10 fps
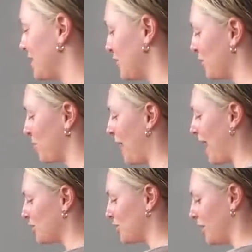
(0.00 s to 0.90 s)
they're so
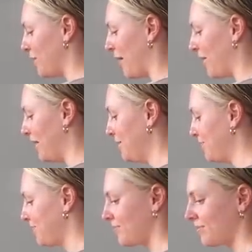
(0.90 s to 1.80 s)
passionate about it.
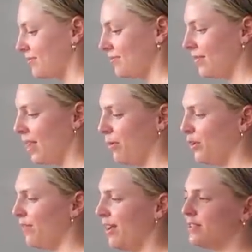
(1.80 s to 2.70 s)
I wonder
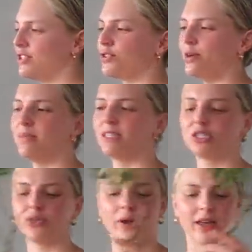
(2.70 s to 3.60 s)
if I have to trim this
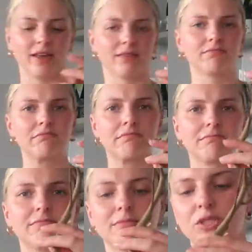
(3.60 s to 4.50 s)
twig.
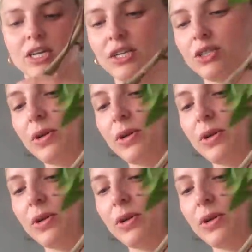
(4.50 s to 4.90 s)
I'm just gonna do